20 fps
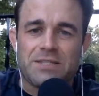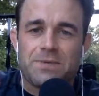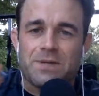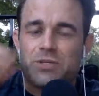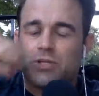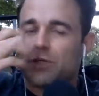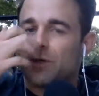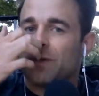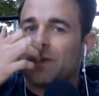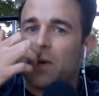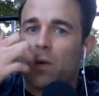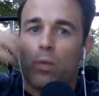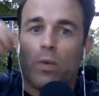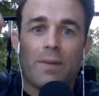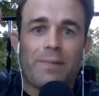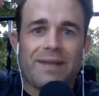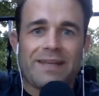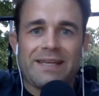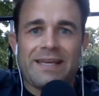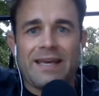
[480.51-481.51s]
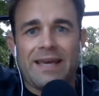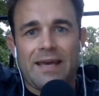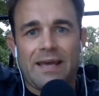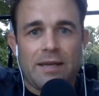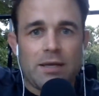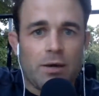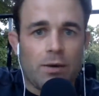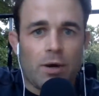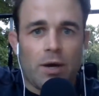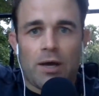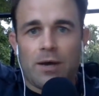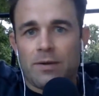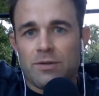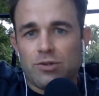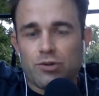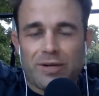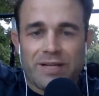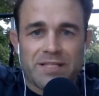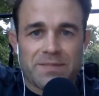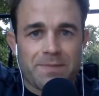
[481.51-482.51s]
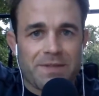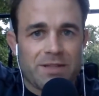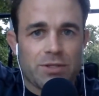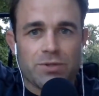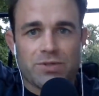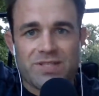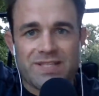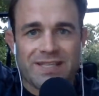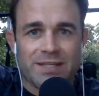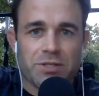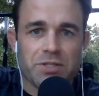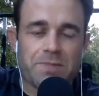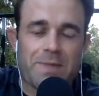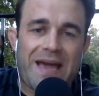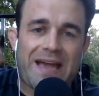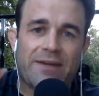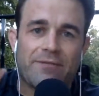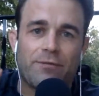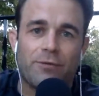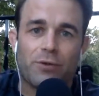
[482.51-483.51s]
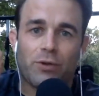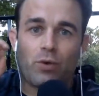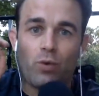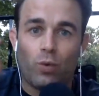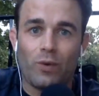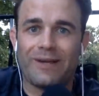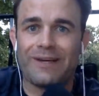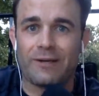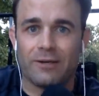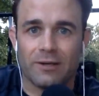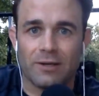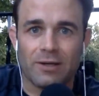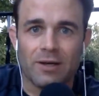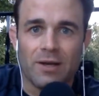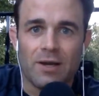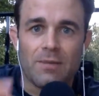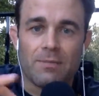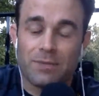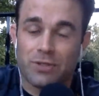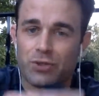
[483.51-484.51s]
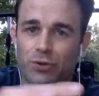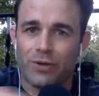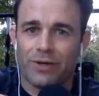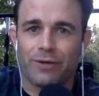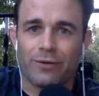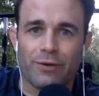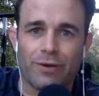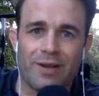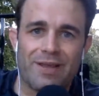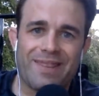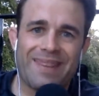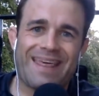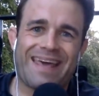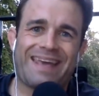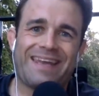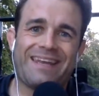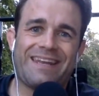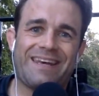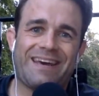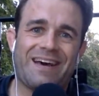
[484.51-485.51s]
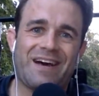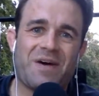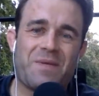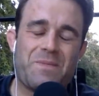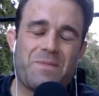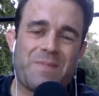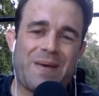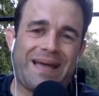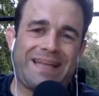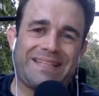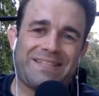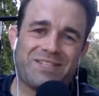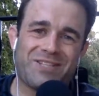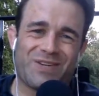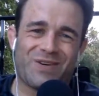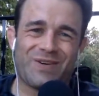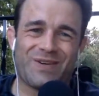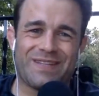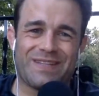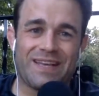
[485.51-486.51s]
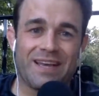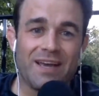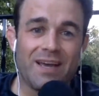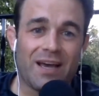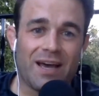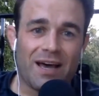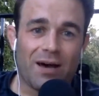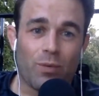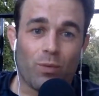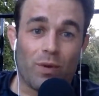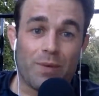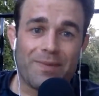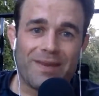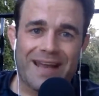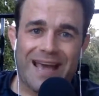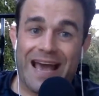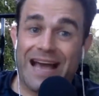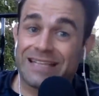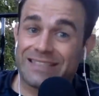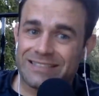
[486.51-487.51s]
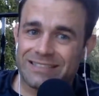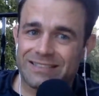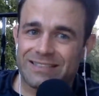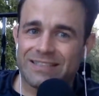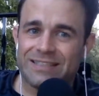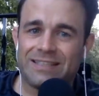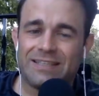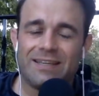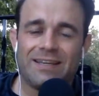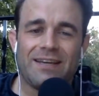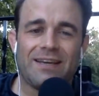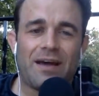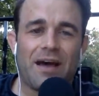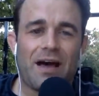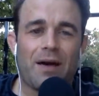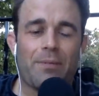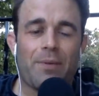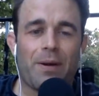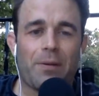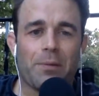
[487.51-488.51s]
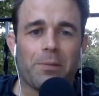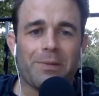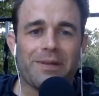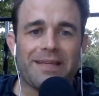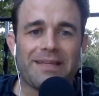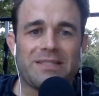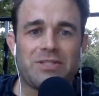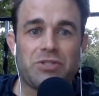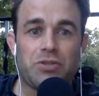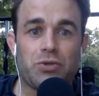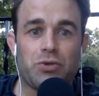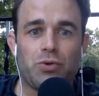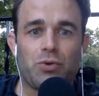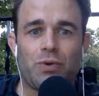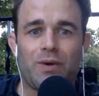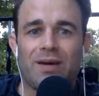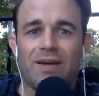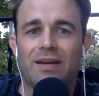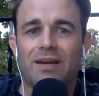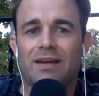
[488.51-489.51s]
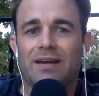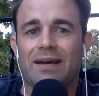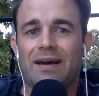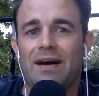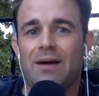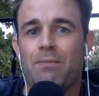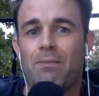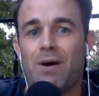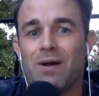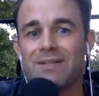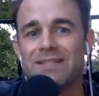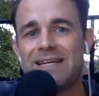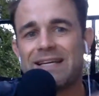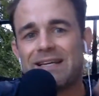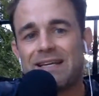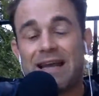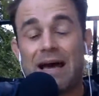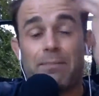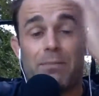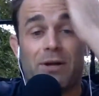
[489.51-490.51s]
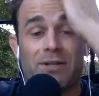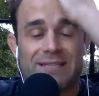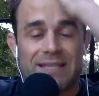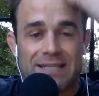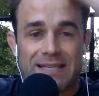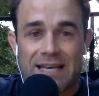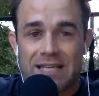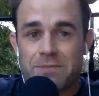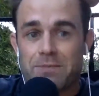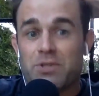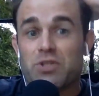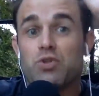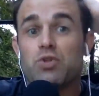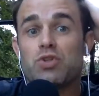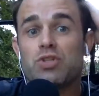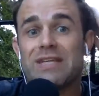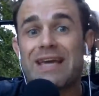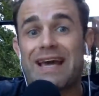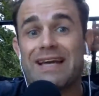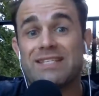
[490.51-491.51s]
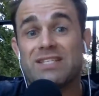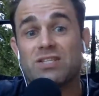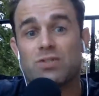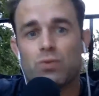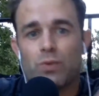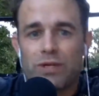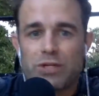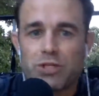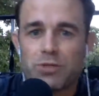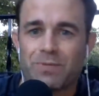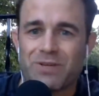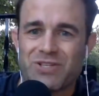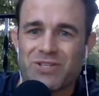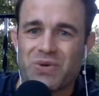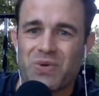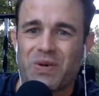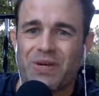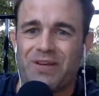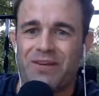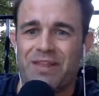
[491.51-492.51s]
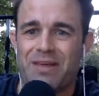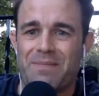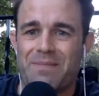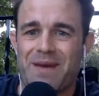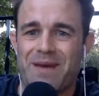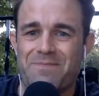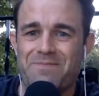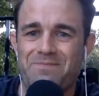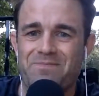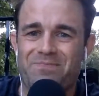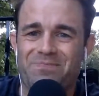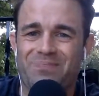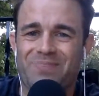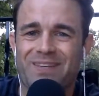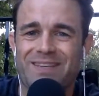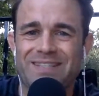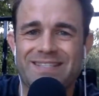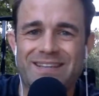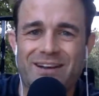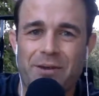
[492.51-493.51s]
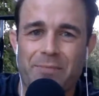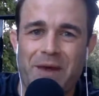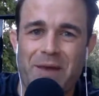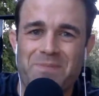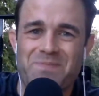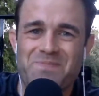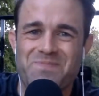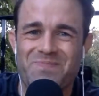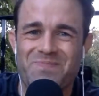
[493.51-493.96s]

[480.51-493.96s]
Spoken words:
been shown that women can transmit those signals back and forth much quicker than men. So women actually probably do not multitask, but task switch much quicker than men. Sorry, men,